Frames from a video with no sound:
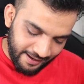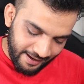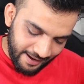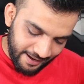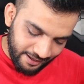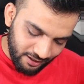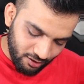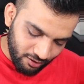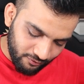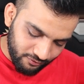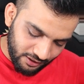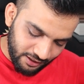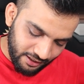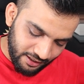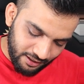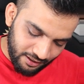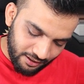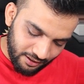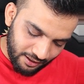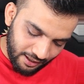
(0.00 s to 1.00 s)
the end of the
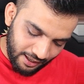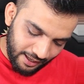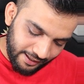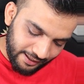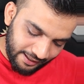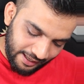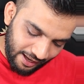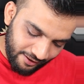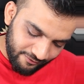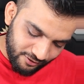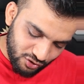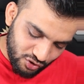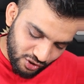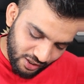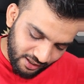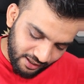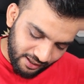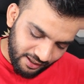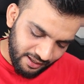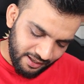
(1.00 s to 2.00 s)
day, I can have a
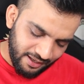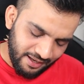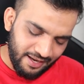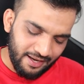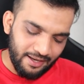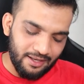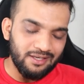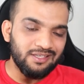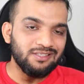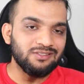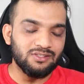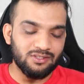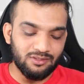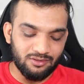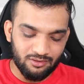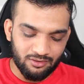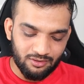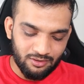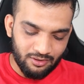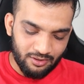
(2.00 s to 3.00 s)
check. Hey,
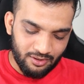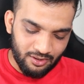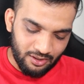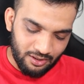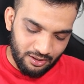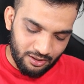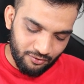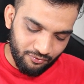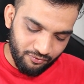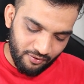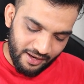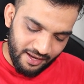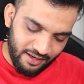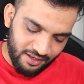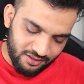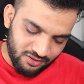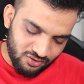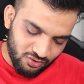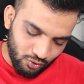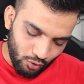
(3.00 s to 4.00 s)
listen, If
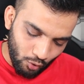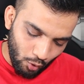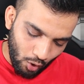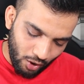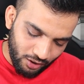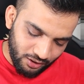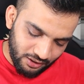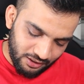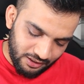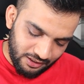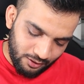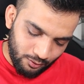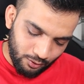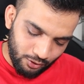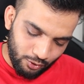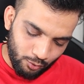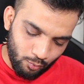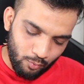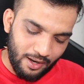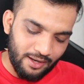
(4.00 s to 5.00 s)
n is not
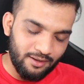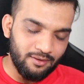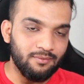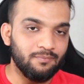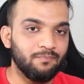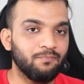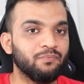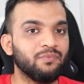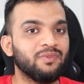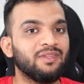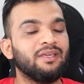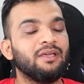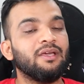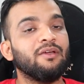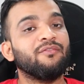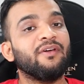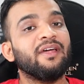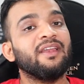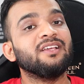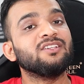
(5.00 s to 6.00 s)
equal to 1,
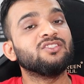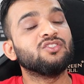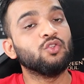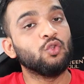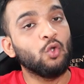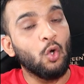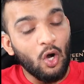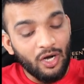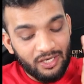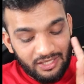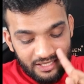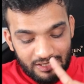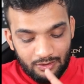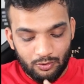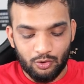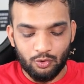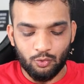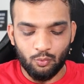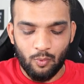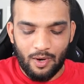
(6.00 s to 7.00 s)
if n is not
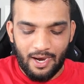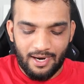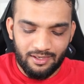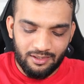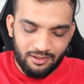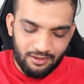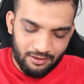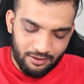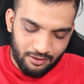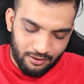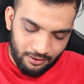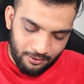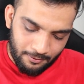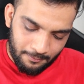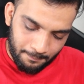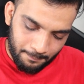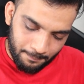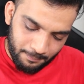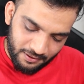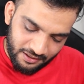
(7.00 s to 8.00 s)
equal to 1,
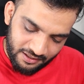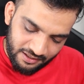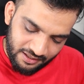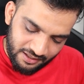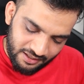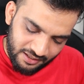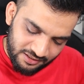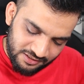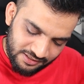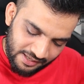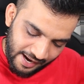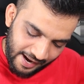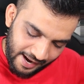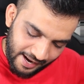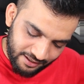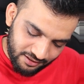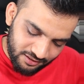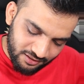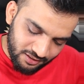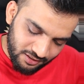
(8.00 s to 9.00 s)
please
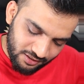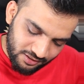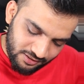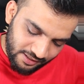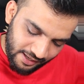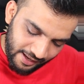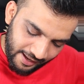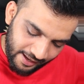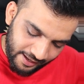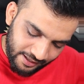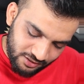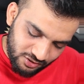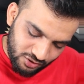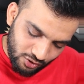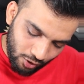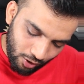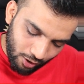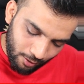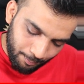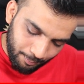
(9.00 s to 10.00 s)
add this
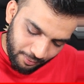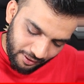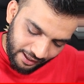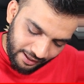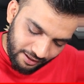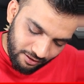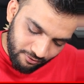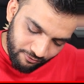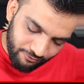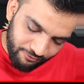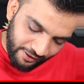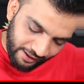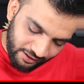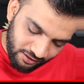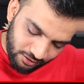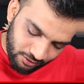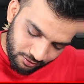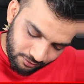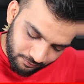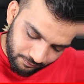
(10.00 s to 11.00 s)
as your prime
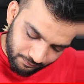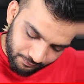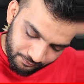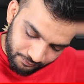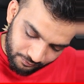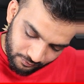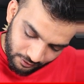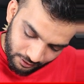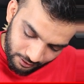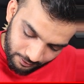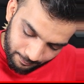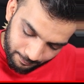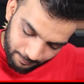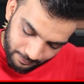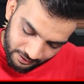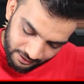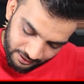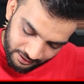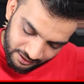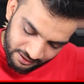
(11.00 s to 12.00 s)
factor.
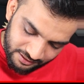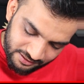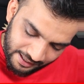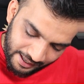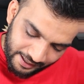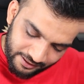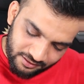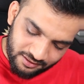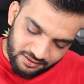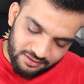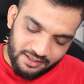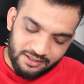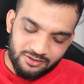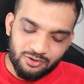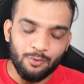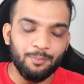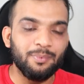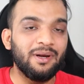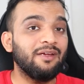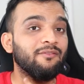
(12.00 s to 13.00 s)
Please add this
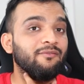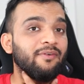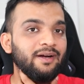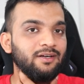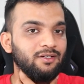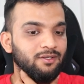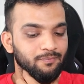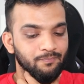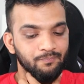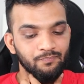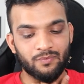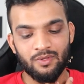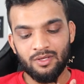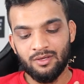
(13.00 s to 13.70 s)
as your prime factor.